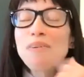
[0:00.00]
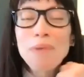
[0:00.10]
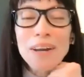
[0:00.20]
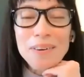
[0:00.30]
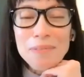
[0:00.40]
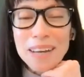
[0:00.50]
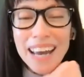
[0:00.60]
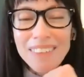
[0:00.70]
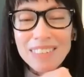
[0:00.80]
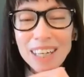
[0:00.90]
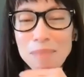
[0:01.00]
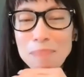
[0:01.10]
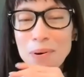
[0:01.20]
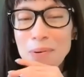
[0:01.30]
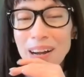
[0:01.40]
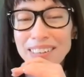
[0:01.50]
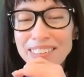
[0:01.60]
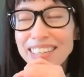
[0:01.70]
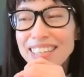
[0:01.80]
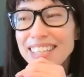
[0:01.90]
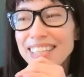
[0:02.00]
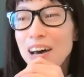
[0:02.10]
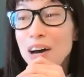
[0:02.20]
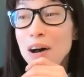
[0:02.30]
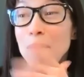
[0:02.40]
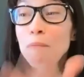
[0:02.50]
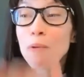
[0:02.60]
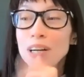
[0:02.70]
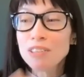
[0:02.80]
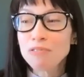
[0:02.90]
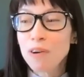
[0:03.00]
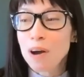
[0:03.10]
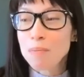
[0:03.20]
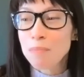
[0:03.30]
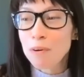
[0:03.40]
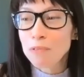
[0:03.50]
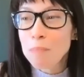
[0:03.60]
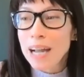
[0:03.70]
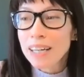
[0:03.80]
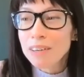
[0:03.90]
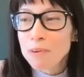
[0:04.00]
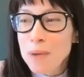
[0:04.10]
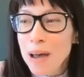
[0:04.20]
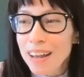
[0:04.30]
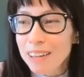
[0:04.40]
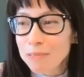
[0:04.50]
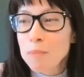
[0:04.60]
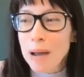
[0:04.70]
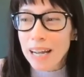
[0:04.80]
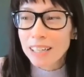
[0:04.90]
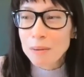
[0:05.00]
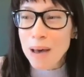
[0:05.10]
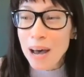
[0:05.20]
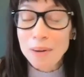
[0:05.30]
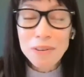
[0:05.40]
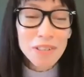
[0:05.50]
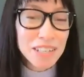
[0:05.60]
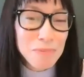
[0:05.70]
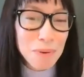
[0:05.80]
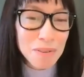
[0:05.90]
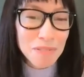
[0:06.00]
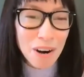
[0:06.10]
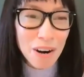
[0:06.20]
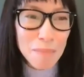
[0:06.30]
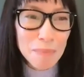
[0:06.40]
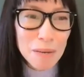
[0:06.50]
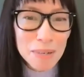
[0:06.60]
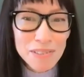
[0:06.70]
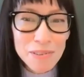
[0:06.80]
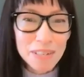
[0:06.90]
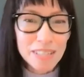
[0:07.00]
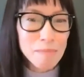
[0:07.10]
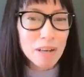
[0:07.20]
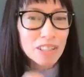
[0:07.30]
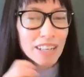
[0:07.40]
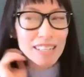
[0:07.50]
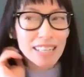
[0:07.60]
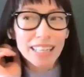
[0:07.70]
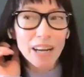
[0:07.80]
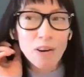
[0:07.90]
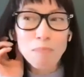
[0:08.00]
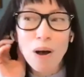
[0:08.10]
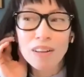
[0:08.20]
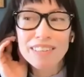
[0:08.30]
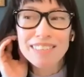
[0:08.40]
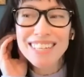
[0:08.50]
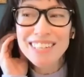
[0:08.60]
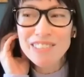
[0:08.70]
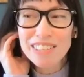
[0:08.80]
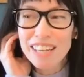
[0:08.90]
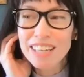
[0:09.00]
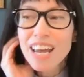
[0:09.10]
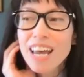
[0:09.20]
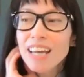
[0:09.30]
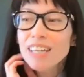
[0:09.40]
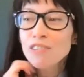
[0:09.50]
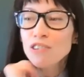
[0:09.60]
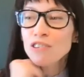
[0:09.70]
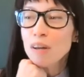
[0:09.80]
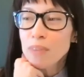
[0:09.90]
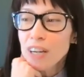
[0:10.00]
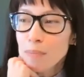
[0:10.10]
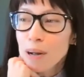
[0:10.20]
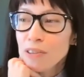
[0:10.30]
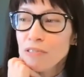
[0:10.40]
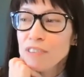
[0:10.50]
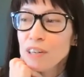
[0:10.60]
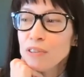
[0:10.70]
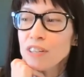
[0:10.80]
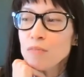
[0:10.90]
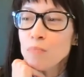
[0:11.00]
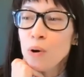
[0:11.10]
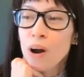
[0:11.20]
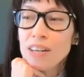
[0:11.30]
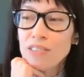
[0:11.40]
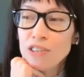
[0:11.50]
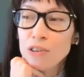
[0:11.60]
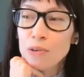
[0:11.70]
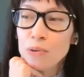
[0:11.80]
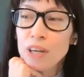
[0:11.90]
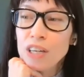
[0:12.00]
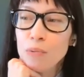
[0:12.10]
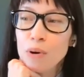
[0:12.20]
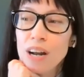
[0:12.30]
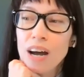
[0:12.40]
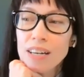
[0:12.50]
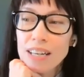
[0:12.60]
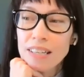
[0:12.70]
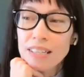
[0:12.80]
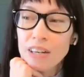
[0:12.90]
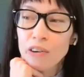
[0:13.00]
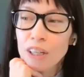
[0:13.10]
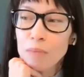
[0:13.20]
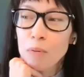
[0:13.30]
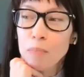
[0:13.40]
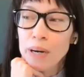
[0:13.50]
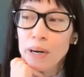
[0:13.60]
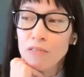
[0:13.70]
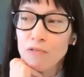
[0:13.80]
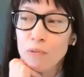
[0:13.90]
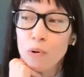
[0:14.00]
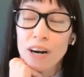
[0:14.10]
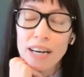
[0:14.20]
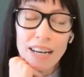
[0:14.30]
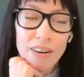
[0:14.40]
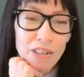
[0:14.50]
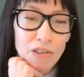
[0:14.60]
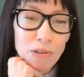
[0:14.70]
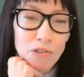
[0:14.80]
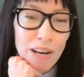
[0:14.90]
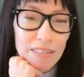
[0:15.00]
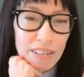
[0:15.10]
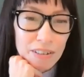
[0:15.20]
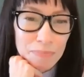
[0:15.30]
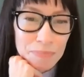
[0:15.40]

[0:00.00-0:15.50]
We have a couple questions. One is from Rebecca LaBelle. She's one of our MPP students specializing in health policy. And she said, is there something about the field that surprised you that you were not necessarily prepared for, and how did you address it?